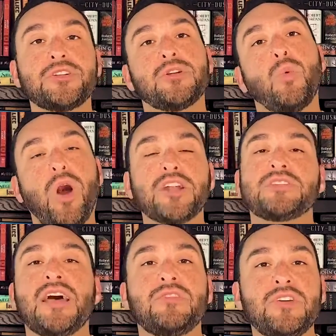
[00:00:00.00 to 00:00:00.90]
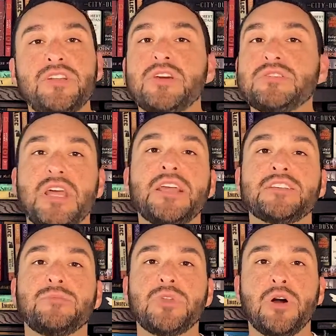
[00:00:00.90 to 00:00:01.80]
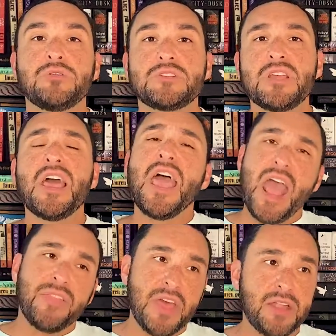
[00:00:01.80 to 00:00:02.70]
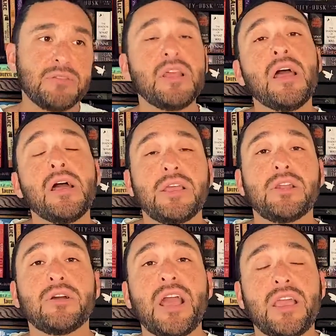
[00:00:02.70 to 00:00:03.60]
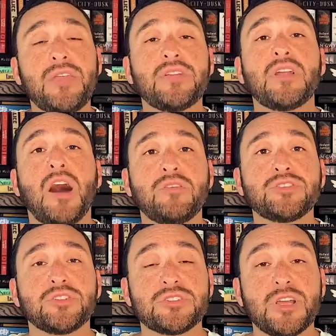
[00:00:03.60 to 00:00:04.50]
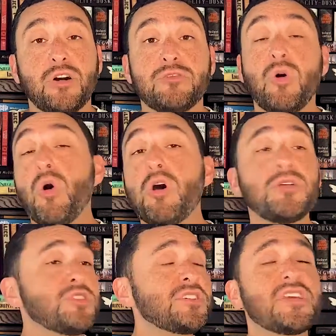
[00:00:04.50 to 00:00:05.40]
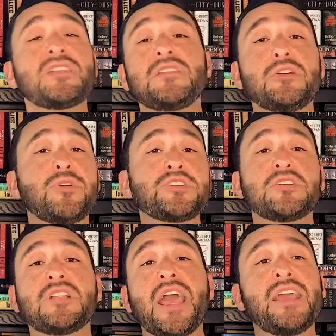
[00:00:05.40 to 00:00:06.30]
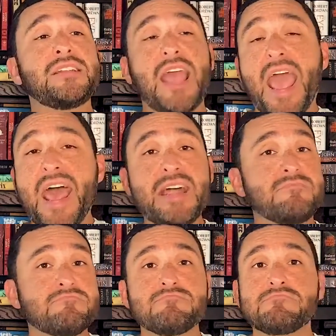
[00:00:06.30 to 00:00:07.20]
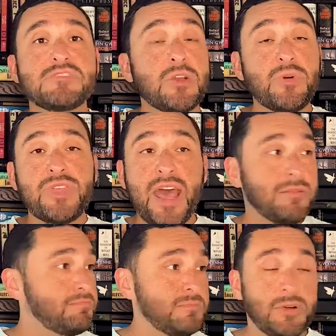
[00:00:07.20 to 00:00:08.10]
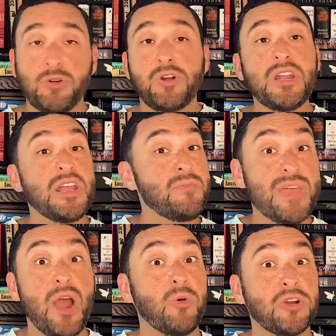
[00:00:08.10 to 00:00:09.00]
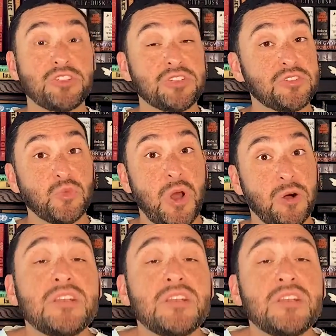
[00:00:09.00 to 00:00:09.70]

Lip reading: you to watch that video, take some notes, and then get the novels yourself, or just get the original 8 and stick with that. According to him, that works just as well.